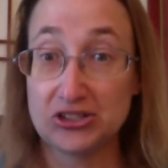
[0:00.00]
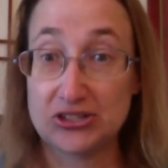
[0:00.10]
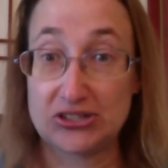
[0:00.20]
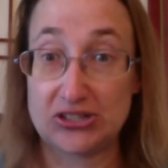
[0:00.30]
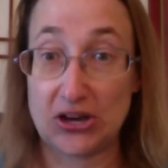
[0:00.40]

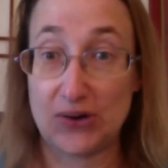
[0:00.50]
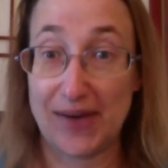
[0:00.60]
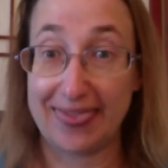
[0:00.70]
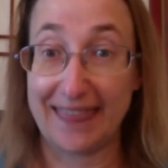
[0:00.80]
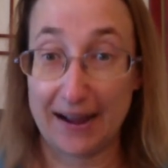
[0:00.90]
So
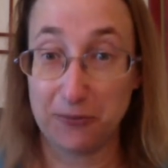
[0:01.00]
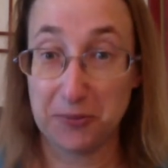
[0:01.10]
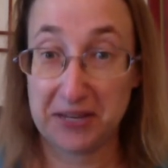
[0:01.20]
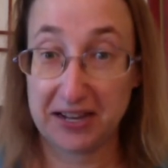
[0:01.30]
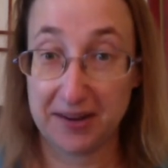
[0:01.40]
that will
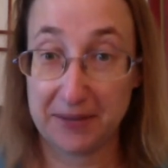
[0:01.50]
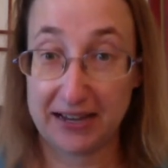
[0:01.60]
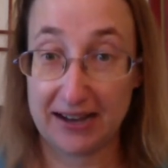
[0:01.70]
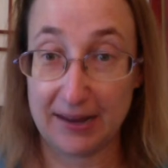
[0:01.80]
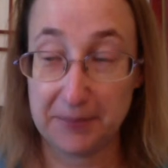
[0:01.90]
be coming
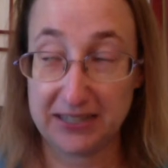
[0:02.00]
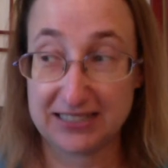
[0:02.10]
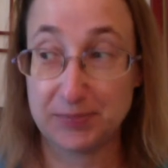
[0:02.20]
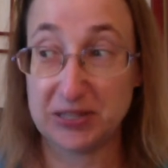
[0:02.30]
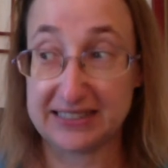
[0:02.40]
up.
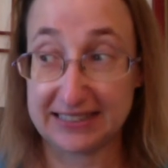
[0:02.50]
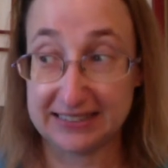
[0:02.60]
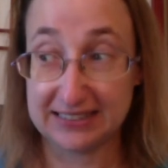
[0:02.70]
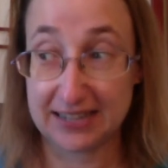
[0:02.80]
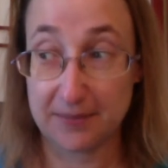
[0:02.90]

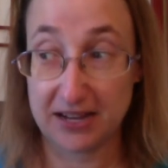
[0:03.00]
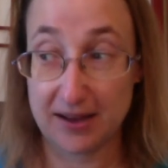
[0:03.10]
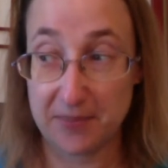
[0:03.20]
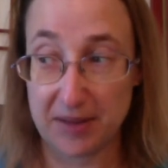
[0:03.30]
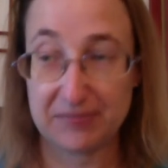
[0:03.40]
Spinzilla's coming
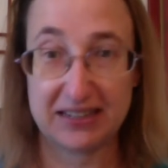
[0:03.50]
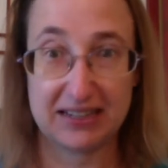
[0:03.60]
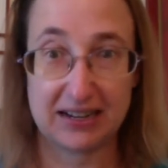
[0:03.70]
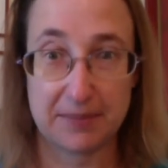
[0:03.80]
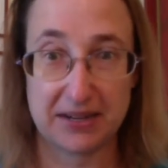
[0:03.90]
up. I'm
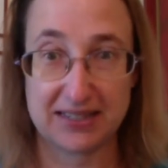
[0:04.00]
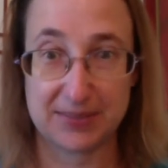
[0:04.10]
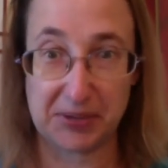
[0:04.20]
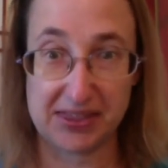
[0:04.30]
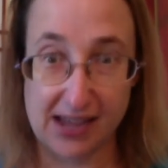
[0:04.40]
thinking I might
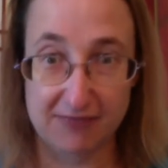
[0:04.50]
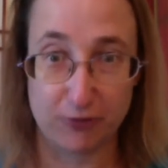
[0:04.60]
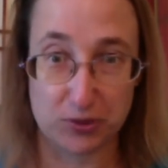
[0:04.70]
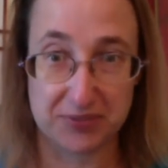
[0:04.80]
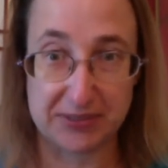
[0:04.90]
spin that
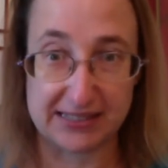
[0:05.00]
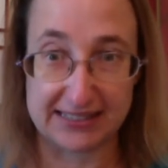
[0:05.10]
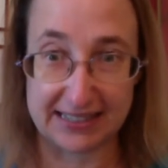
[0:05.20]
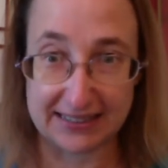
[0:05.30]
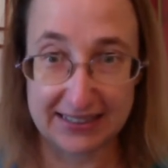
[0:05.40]
for
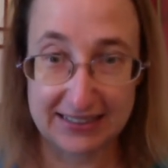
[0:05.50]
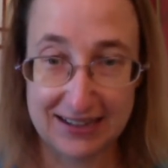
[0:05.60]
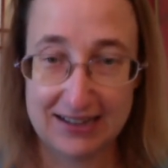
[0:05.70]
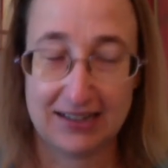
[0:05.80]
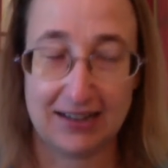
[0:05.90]
Spinzilla.
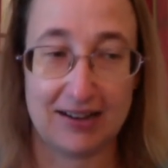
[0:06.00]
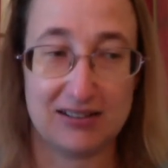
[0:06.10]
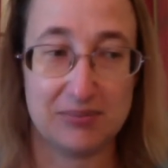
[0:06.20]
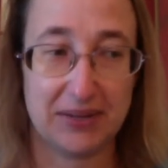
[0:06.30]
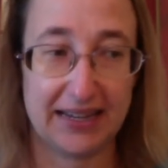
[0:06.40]

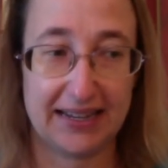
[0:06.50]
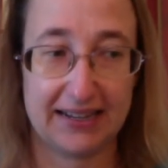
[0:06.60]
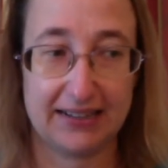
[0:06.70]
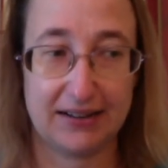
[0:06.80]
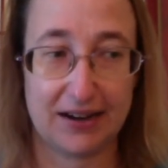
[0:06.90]

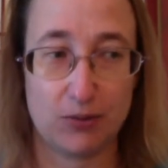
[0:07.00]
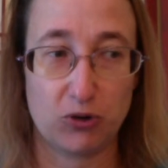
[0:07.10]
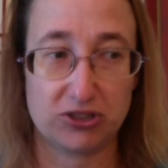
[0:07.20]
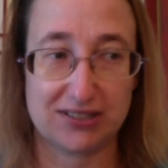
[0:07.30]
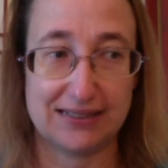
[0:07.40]
And I
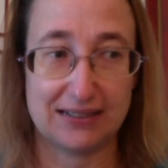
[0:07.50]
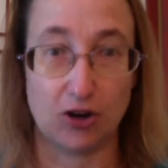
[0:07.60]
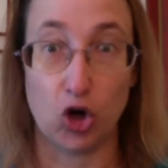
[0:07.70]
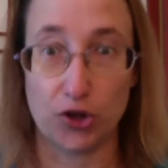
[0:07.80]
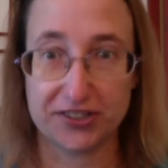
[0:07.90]
want to knit
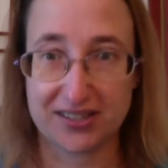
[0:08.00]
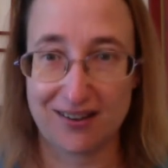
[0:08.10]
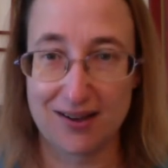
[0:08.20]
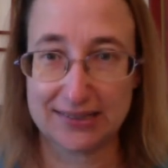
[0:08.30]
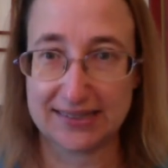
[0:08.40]
all the
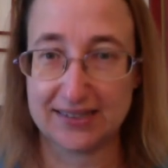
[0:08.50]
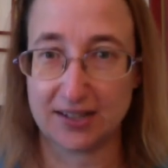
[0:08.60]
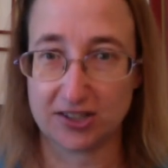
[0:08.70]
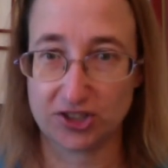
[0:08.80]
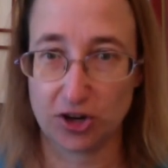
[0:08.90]
socks in
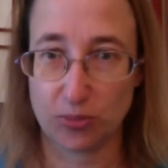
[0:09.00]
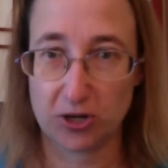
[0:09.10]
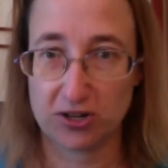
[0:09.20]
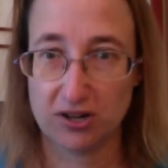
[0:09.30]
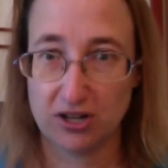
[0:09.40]

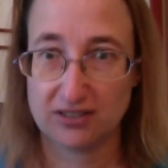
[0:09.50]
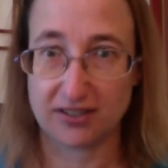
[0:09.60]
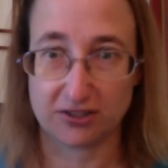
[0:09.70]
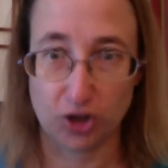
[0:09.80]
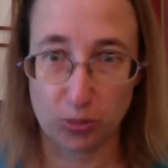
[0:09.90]
October,
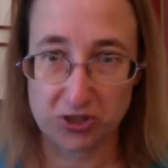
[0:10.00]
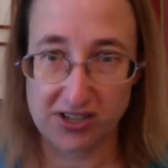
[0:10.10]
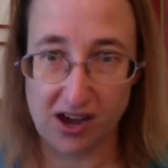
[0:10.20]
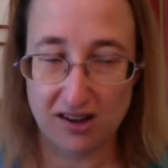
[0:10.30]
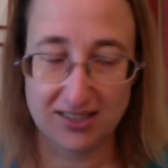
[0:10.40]
Socktober
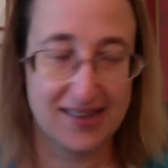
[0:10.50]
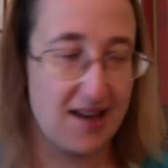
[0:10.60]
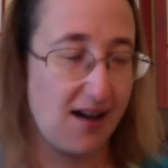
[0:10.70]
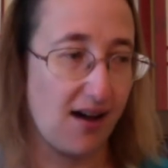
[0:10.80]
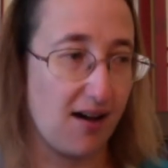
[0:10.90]
socks.
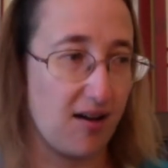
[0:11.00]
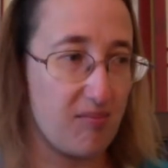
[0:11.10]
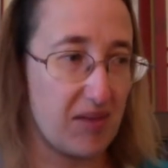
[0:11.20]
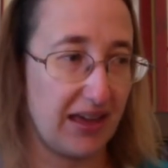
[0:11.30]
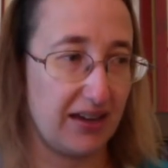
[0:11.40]

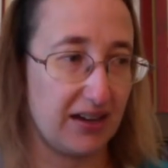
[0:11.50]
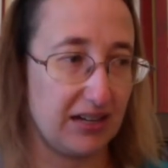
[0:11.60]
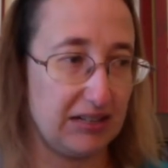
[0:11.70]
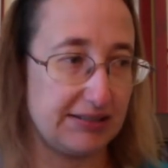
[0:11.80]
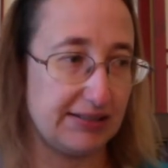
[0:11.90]

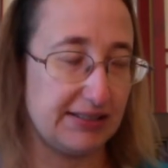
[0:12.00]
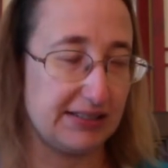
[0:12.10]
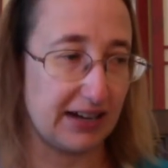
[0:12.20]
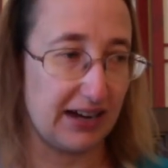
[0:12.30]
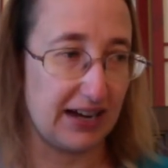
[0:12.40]
And
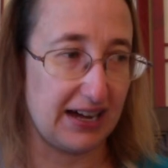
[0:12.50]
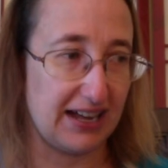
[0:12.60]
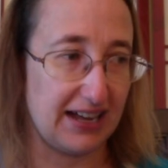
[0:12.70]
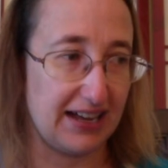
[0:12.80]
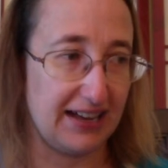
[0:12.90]

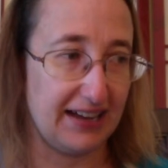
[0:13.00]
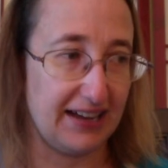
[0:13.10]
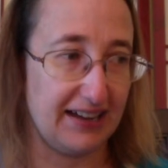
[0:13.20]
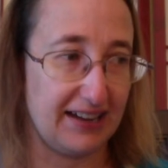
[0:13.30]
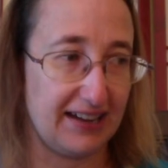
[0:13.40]

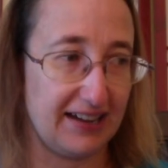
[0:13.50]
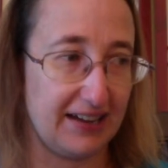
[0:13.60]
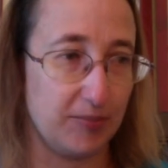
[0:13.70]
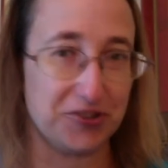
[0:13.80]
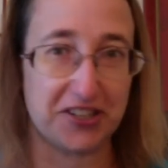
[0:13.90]
I
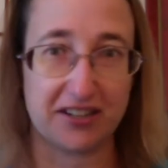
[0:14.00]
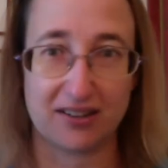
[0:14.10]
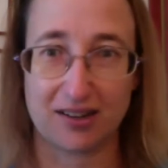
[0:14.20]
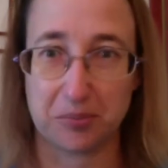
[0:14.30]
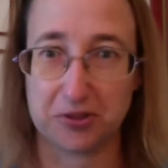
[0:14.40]
am looking at
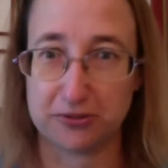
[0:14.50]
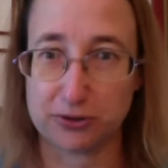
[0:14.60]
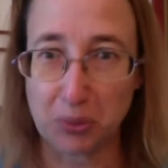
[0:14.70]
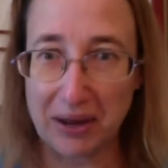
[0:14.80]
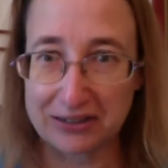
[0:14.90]
a couple new
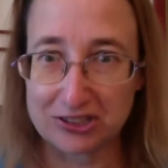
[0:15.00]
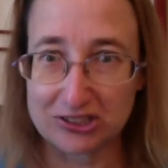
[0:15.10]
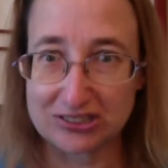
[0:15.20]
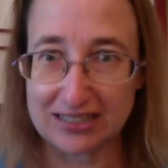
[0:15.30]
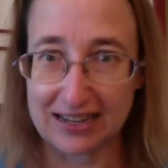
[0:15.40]

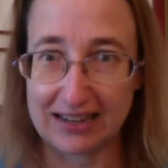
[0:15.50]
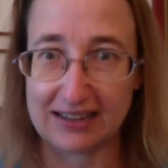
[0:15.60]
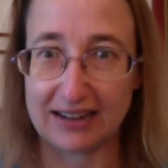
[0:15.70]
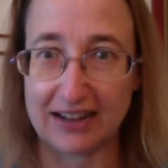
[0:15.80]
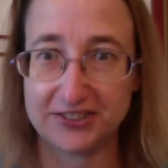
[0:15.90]
sweaters,
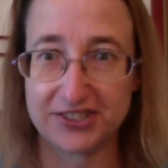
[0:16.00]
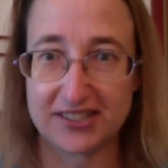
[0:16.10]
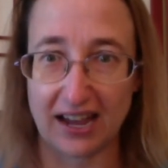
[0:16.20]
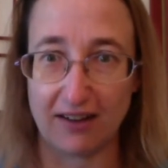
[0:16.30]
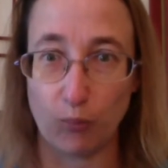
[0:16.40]
and I
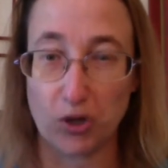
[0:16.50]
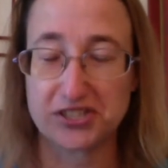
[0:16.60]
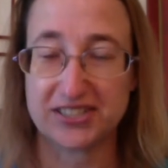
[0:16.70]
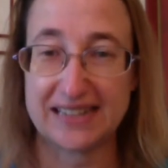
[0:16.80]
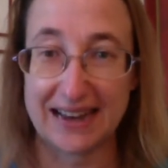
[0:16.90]
just want
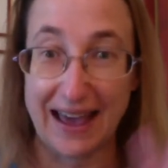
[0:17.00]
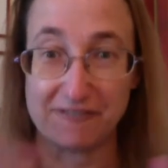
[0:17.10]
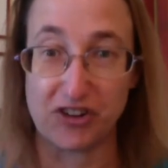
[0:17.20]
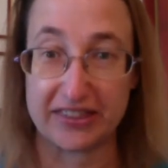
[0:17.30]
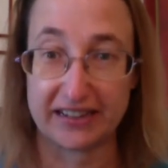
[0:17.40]
to knit
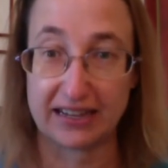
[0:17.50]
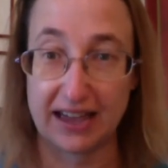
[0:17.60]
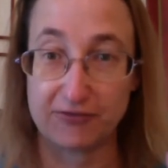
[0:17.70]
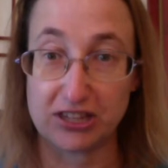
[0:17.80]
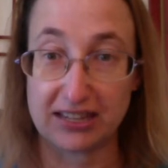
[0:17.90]
everything,
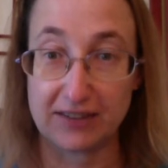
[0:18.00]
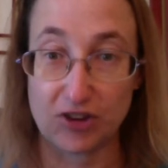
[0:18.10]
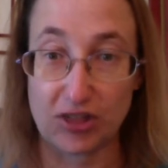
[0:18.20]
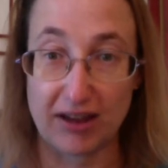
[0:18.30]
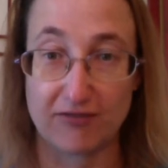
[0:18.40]
everything,
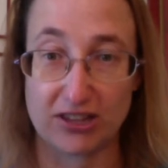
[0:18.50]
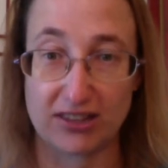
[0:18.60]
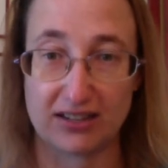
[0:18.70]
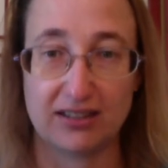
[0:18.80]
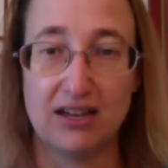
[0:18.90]
everything,
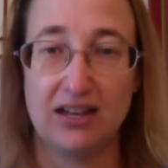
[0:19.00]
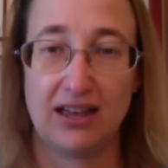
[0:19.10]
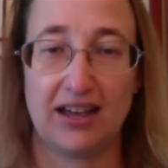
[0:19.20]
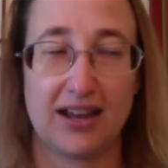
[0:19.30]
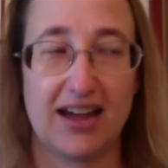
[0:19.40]
everything.
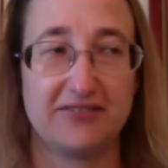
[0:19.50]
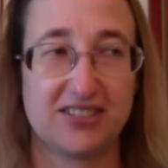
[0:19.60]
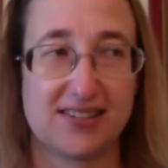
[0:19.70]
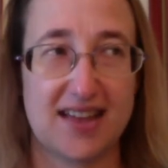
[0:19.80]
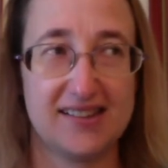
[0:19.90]
And I have to
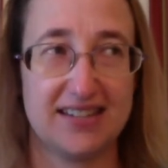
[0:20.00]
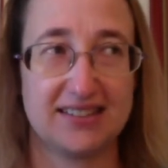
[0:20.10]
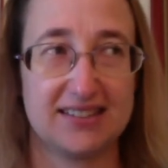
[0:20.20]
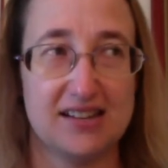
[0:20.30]
say, it's